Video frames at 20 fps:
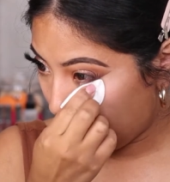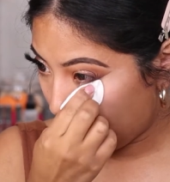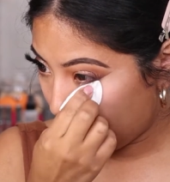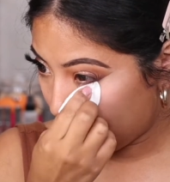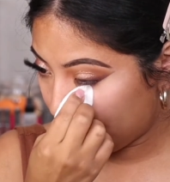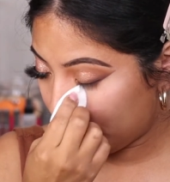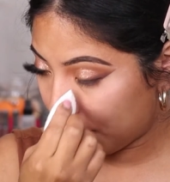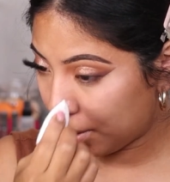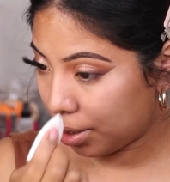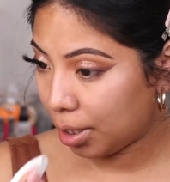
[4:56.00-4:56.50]

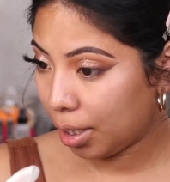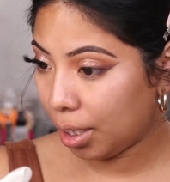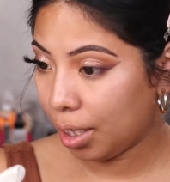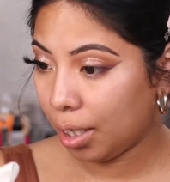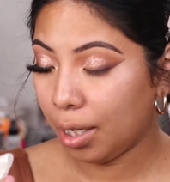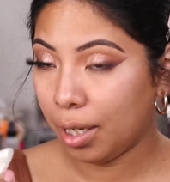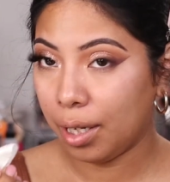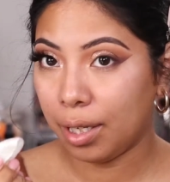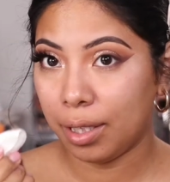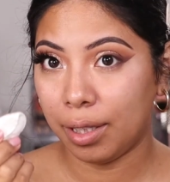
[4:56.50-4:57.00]
I'm just
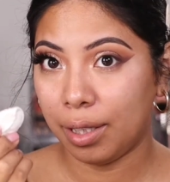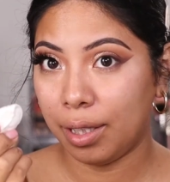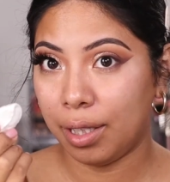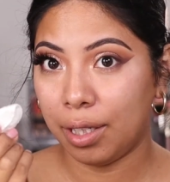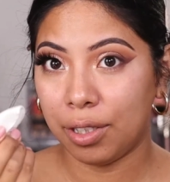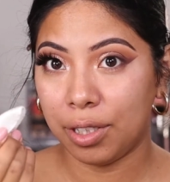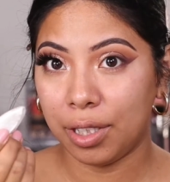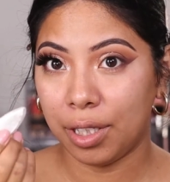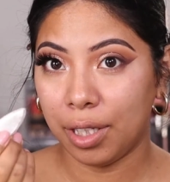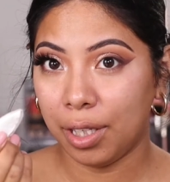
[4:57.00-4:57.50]
taking,
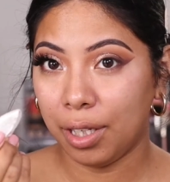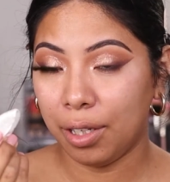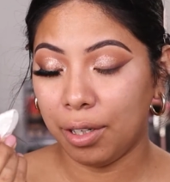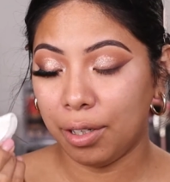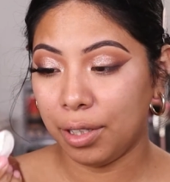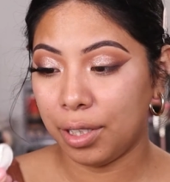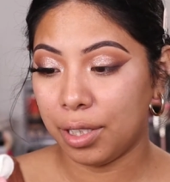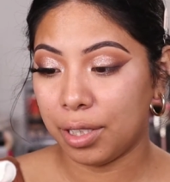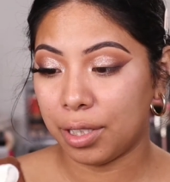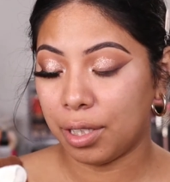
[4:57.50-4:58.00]
there's nothing
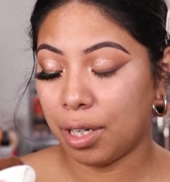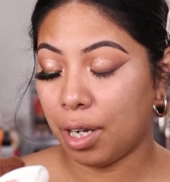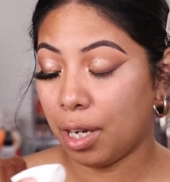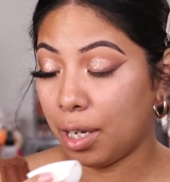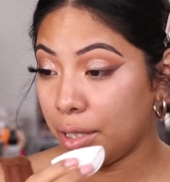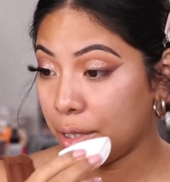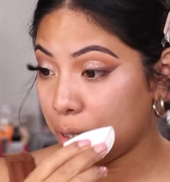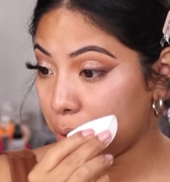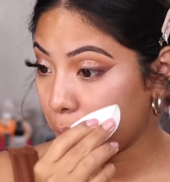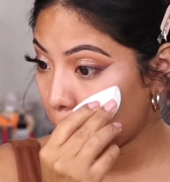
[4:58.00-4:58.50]
on this
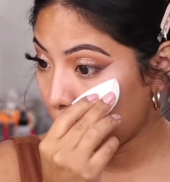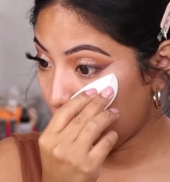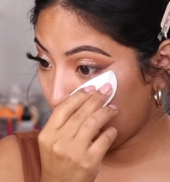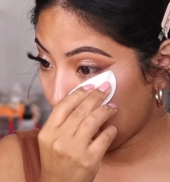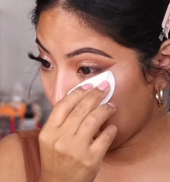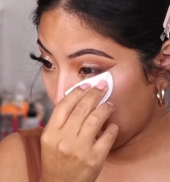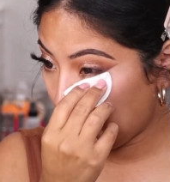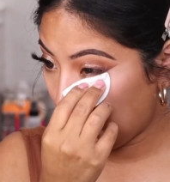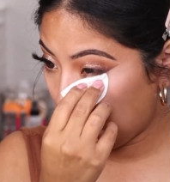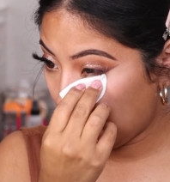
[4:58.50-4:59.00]
cotton
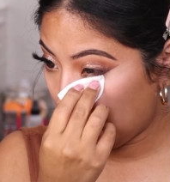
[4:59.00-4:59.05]
swab.